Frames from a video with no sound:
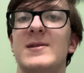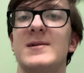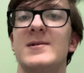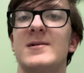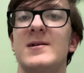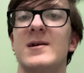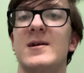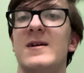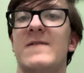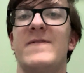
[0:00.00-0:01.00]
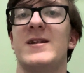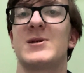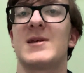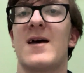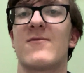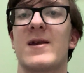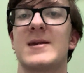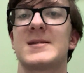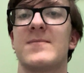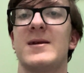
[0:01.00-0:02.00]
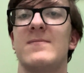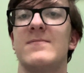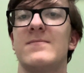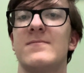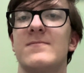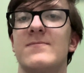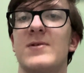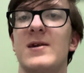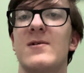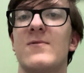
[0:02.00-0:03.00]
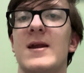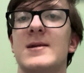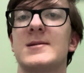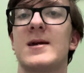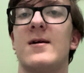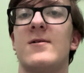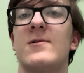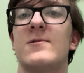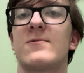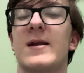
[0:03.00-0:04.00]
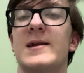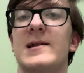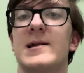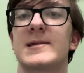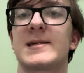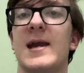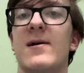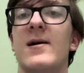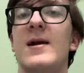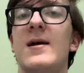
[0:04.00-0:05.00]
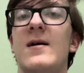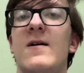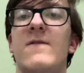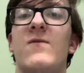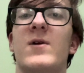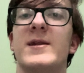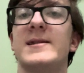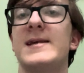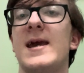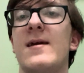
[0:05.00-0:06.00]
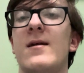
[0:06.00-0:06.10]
to finish that race. I mean, pretty good race, and I'll rank it on a scale of 1 to 10.